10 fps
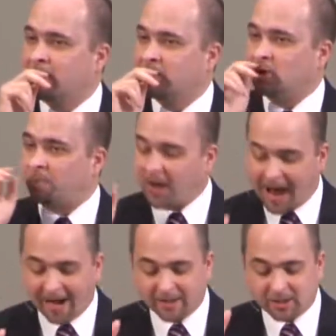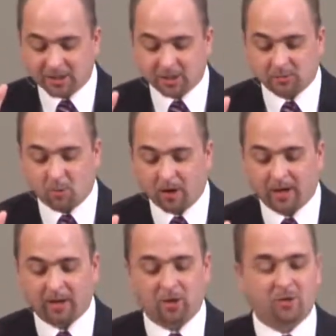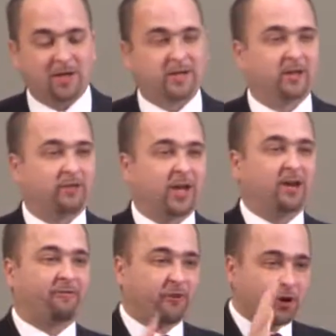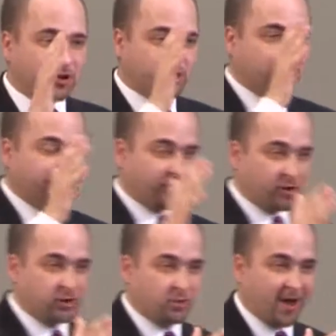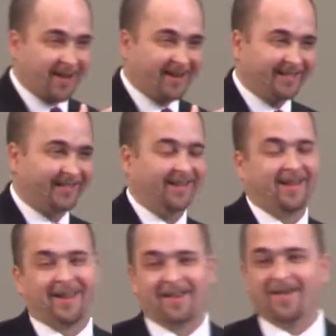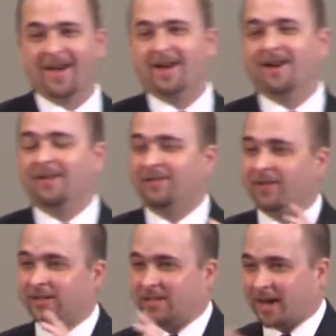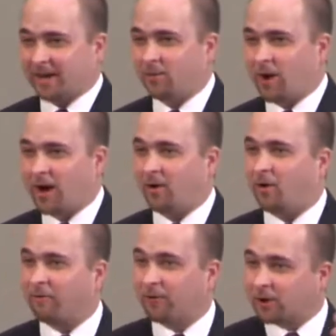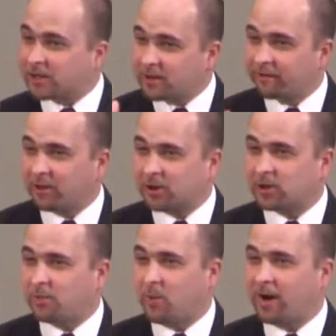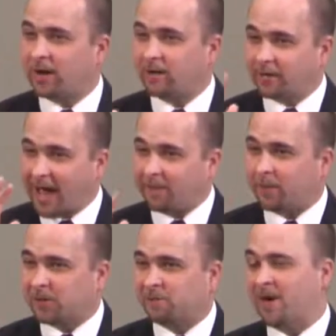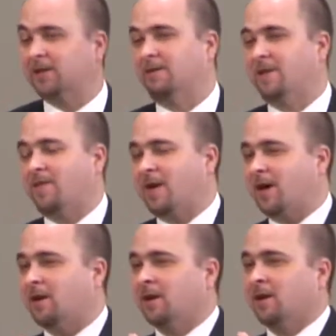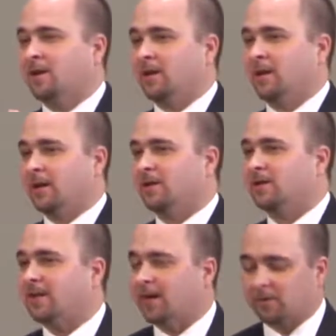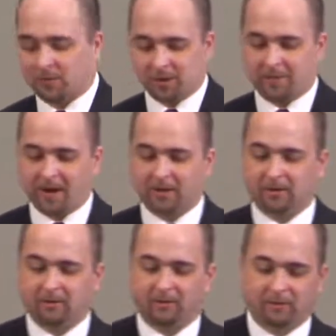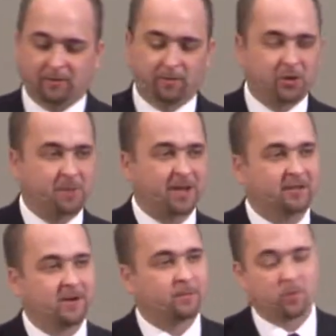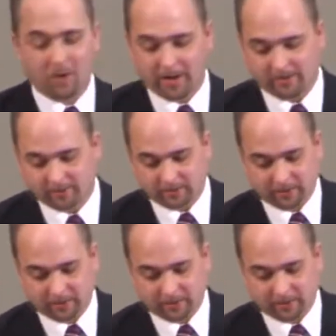To apply this this morning, you need to think first in the first way and then the second way, or first in the first point, that perspective, and then in the second perspective. Perspective number one